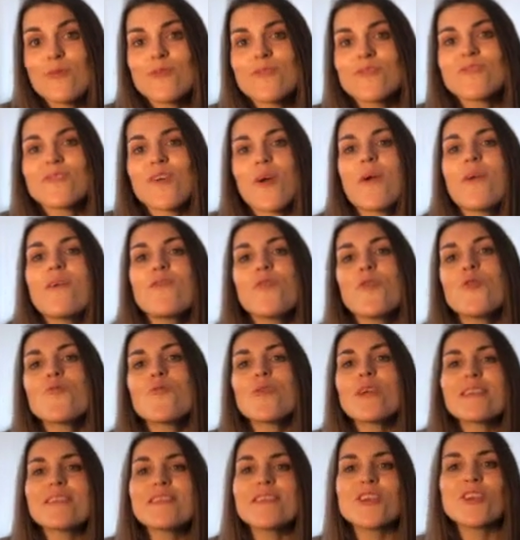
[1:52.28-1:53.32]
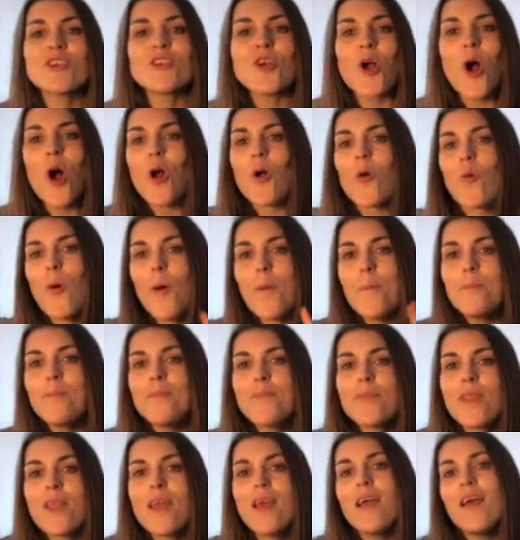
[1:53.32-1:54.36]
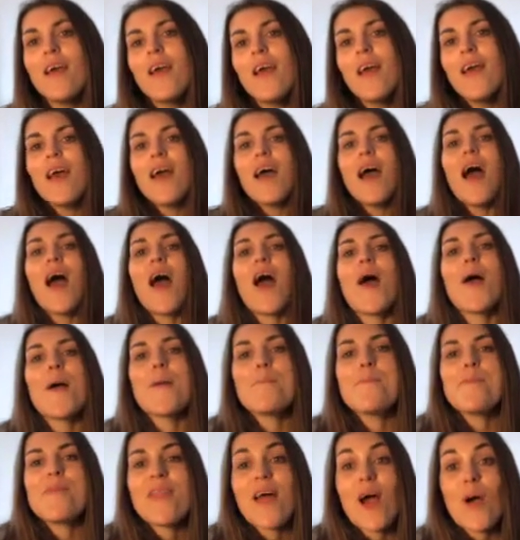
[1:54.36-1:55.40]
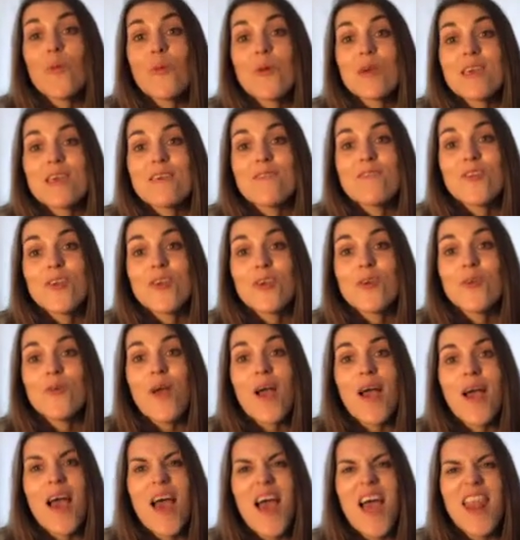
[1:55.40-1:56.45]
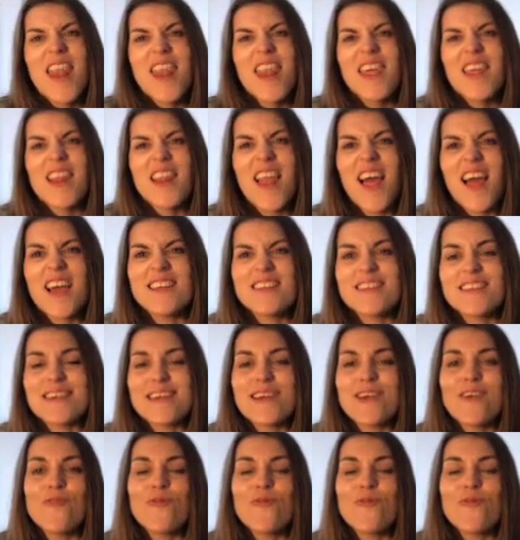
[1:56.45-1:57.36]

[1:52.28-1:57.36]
So if you read the shark one, that will give you a little idea of